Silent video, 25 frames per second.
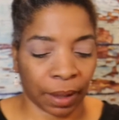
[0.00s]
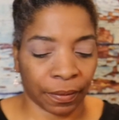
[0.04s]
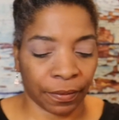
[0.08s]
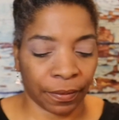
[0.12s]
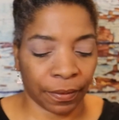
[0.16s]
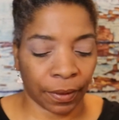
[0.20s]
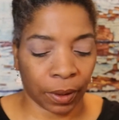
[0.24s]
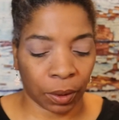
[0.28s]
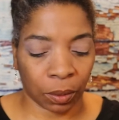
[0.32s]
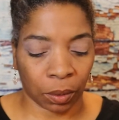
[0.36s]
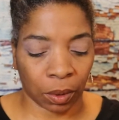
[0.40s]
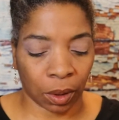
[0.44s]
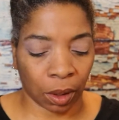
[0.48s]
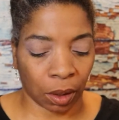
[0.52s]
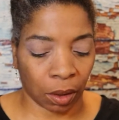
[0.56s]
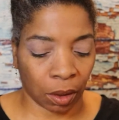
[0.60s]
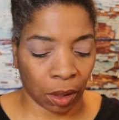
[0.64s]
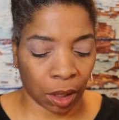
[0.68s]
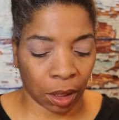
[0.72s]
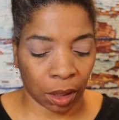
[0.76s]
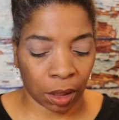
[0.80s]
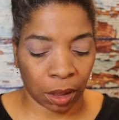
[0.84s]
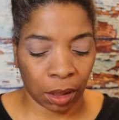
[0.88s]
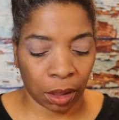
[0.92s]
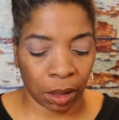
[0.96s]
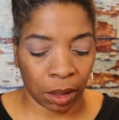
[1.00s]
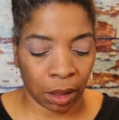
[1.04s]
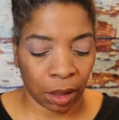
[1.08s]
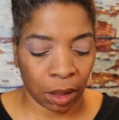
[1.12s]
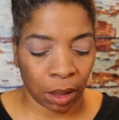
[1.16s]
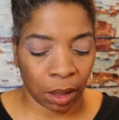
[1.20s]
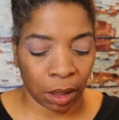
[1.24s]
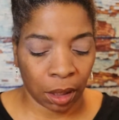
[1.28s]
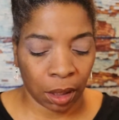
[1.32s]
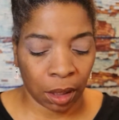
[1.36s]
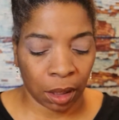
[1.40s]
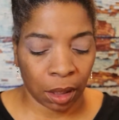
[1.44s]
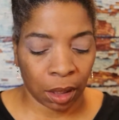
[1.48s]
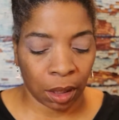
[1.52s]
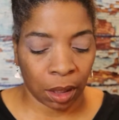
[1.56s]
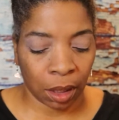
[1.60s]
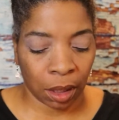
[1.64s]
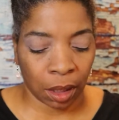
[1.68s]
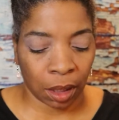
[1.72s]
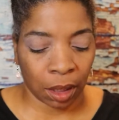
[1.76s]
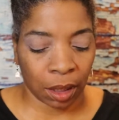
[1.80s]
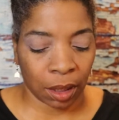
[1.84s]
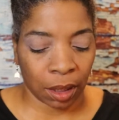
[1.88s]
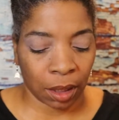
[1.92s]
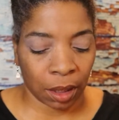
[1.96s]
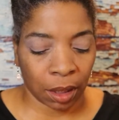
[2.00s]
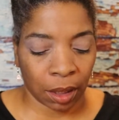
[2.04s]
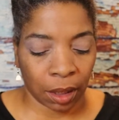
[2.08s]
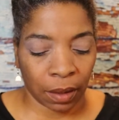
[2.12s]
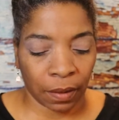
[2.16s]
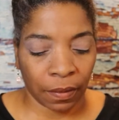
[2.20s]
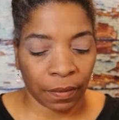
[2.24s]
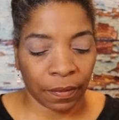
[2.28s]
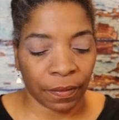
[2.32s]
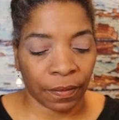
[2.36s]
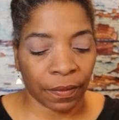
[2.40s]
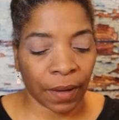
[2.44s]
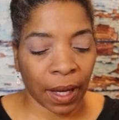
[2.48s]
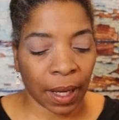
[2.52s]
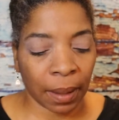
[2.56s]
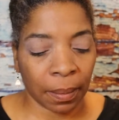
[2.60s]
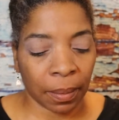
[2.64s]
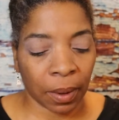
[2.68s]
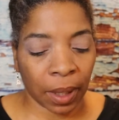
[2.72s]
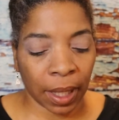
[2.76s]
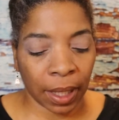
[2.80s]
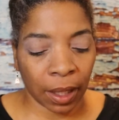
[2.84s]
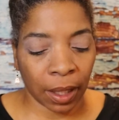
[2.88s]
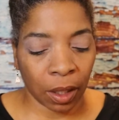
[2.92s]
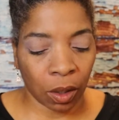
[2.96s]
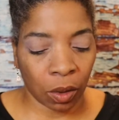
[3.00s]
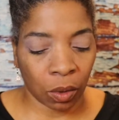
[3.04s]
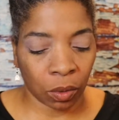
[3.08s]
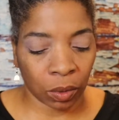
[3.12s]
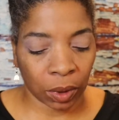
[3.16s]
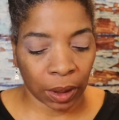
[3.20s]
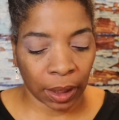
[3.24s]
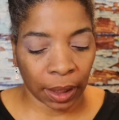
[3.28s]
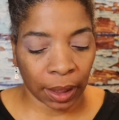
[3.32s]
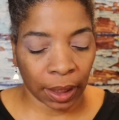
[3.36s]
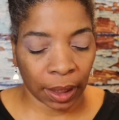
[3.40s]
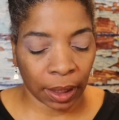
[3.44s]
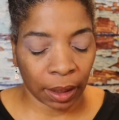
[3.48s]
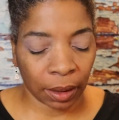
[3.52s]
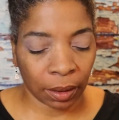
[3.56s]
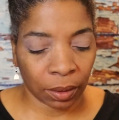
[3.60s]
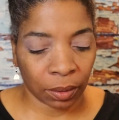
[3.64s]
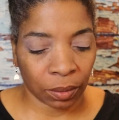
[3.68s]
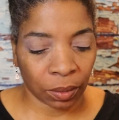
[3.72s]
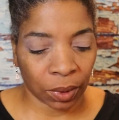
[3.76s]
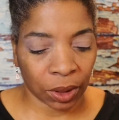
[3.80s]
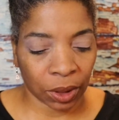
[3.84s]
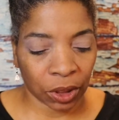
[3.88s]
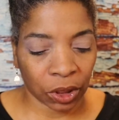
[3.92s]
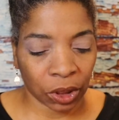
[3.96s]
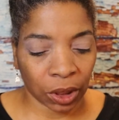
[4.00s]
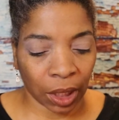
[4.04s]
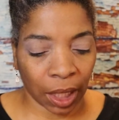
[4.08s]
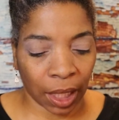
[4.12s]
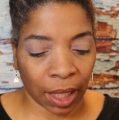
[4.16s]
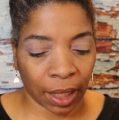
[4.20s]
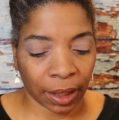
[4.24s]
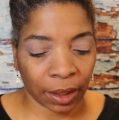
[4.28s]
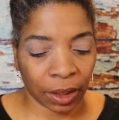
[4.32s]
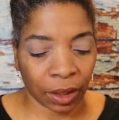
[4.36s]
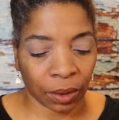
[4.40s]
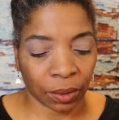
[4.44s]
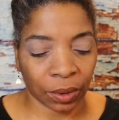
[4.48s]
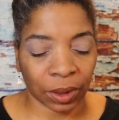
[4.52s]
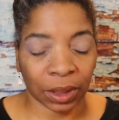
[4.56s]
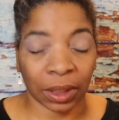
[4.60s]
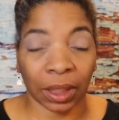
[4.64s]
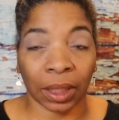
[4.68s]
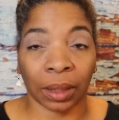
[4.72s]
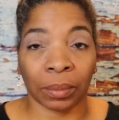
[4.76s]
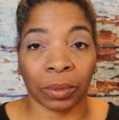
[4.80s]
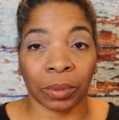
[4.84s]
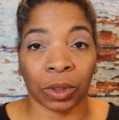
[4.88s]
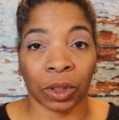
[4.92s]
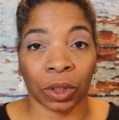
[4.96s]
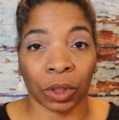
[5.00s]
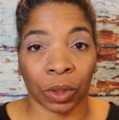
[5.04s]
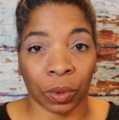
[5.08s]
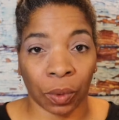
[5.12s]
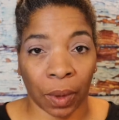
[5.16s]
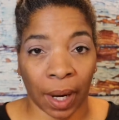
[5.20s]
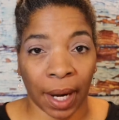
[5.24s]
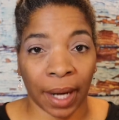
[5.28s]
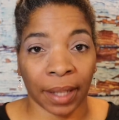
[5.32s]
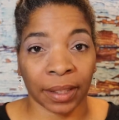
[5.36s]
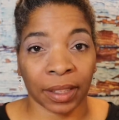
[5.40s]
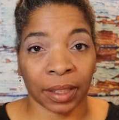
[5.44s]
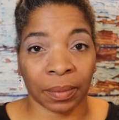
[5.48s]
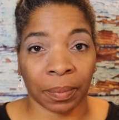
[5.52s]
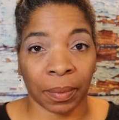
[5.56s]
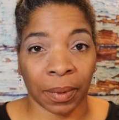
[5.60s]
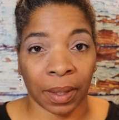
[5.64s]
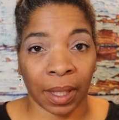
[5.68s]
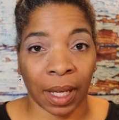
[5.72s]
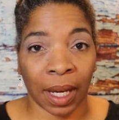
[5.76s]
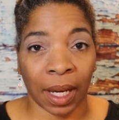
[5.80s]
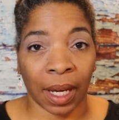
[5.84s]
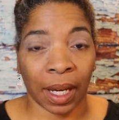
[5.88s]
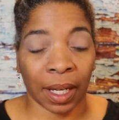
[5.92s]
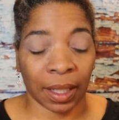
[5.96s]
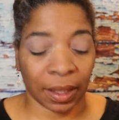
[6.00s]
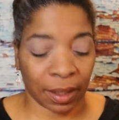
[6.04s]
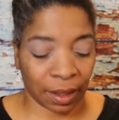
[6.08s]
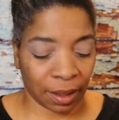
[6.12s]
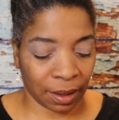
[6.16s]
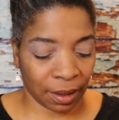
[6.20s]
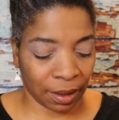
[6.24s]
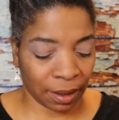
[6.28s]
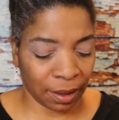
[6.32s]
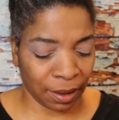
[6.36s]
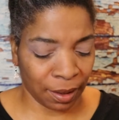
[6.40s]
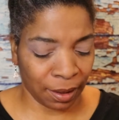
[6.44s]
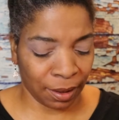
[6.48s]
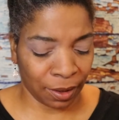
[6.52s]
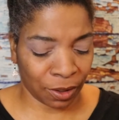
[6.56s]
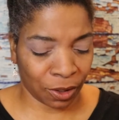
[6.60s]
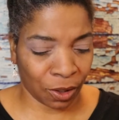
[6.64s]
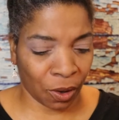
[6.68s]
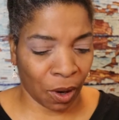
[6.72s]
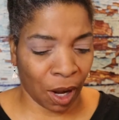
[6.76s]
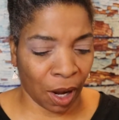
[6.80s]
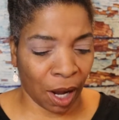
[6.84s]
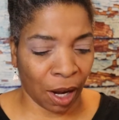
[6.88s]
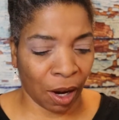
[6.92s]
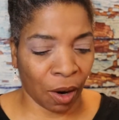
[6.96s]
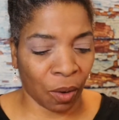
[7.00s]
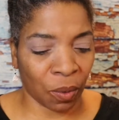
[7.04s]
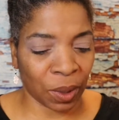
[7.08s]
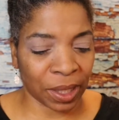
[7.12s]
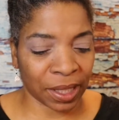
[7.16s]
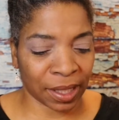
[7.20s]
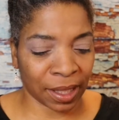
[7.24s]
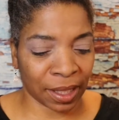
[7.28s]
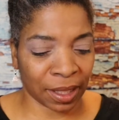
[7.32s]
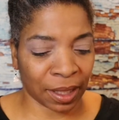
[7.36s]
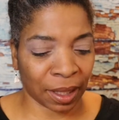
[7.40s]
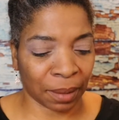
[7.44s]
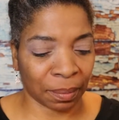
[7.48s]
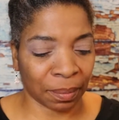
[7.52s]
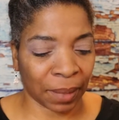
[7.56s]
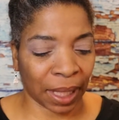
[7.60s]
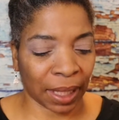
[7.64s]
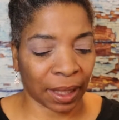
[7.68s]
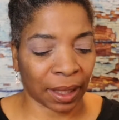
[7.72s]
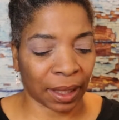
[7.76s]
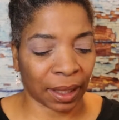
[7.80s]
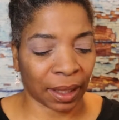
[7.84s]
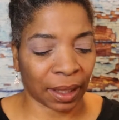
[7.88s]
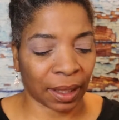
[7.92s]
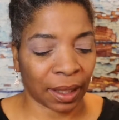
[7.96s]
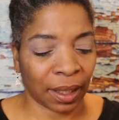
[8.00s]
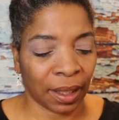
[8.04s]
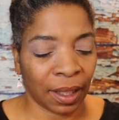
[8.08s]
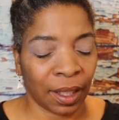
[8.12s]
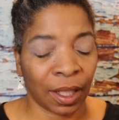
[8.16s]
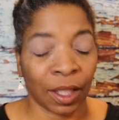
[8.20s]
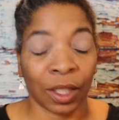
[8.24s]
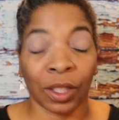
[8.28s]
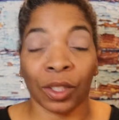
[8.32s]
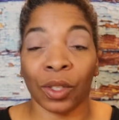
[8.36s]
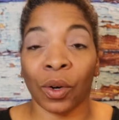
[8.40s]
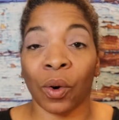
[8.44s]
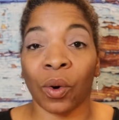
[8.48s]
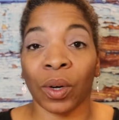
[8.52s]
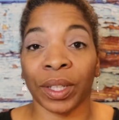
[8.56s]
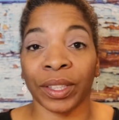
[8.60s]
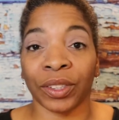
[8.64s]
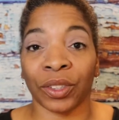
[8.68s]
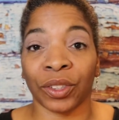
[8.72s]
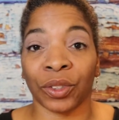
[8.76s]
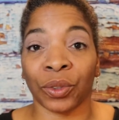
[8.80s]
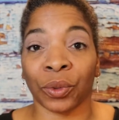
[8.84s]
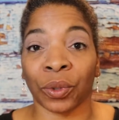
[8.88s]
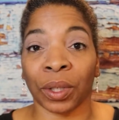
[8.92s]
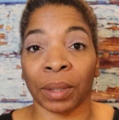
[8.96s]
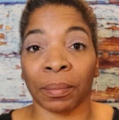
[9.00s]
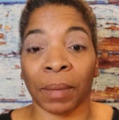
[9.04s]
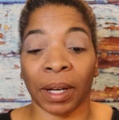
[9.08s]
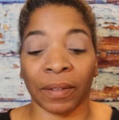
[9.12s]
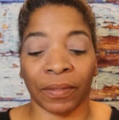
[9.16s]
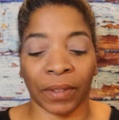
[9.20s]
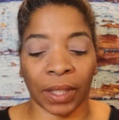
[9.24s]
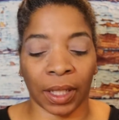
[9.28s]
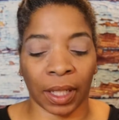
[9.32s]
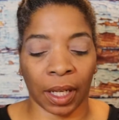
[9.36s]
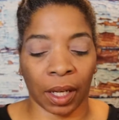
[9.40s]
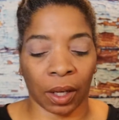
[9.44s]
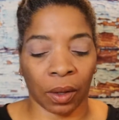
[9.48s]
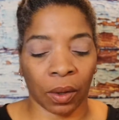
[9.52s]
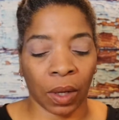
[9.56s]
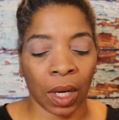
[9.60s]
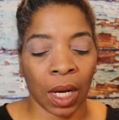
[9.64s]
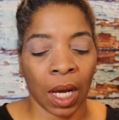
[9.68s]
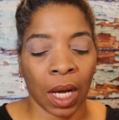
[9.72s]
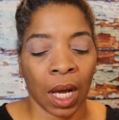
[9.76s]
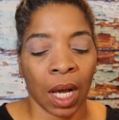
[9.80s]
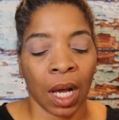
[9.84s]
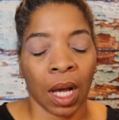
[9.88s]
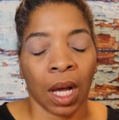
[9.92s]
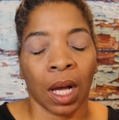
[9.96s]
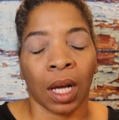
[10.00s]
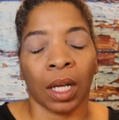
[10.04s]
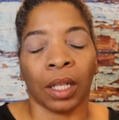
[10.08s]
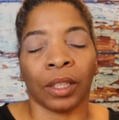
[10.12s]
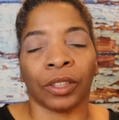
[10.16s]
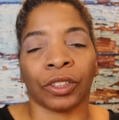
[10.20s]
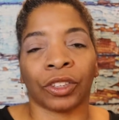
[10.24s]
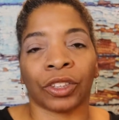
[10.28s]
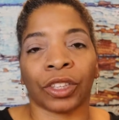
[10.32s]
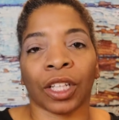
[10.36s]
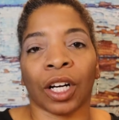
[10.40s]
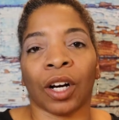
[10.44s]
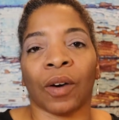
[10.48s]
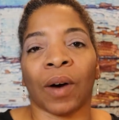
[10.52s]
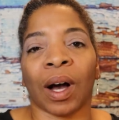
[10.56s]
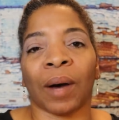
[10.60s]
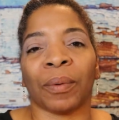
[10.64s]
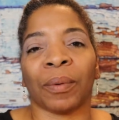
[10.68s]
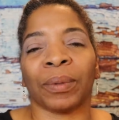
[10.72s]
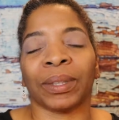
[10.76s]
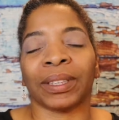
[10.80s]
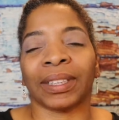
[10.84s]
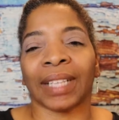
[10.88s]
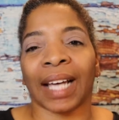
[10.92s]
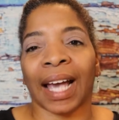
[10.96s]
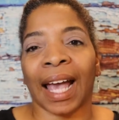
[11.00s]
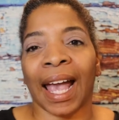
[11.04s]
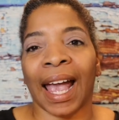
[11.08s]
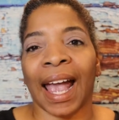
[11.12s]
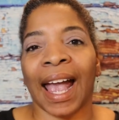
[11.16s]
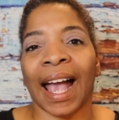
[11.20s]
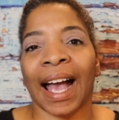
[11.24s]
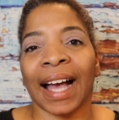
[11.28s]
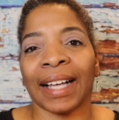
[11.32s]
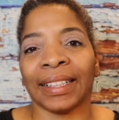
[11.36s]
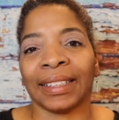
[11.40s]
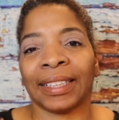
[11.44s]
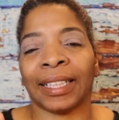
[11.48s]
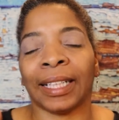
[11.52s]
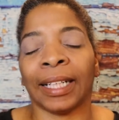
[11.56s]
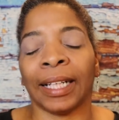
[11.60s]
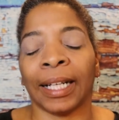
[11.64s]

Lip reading: phone on vibrate only, which I don't seem to grasp that, so I always end up making noise during my video. So I was at